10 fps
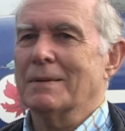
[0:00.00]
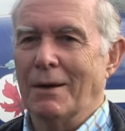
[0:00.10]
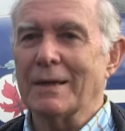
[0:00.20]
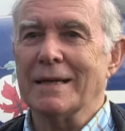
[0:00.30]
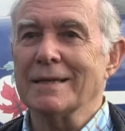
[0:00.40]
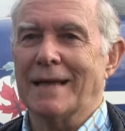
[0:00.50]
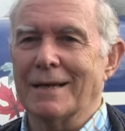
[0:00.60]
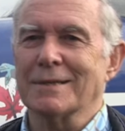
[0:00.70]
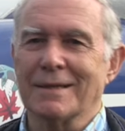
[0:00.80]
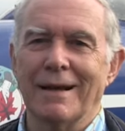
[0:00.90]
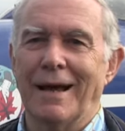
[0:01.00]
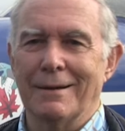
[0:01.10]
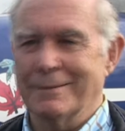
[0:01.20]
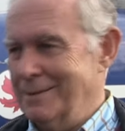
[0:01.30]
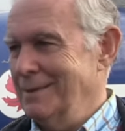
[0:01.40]
Going in and out of
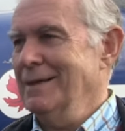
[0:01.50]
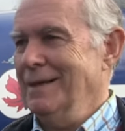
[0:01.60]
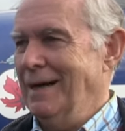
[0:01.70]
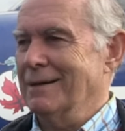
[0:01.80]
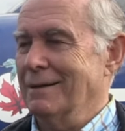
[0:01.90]
cloud, and